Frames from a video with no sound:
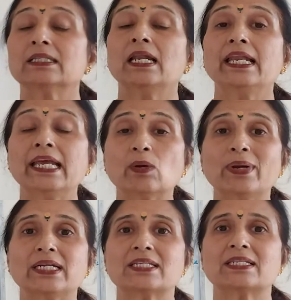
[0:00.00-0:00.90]
the
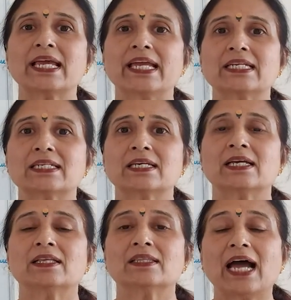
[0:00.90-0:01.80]
liquid state
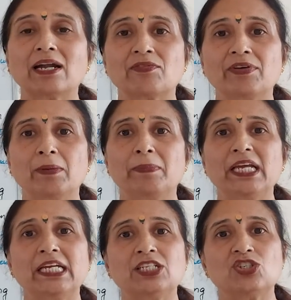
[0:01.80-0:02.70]
that will
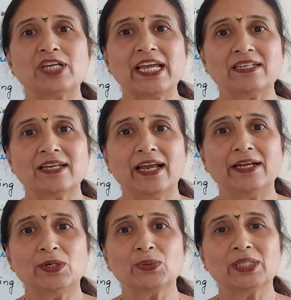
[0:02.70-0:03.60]
be changed
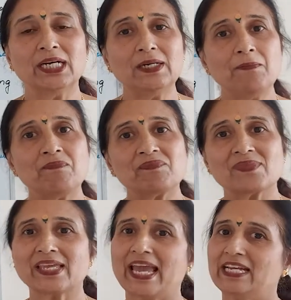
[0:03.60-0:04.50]
into the
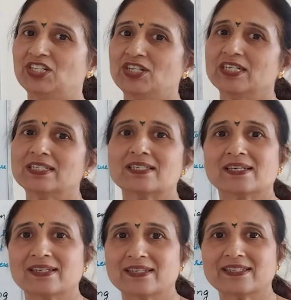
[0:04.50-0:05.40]
gaseous
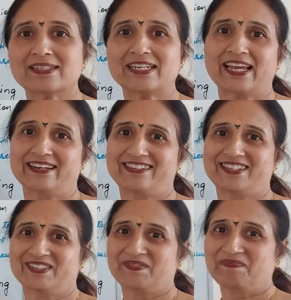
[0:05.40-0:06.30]
state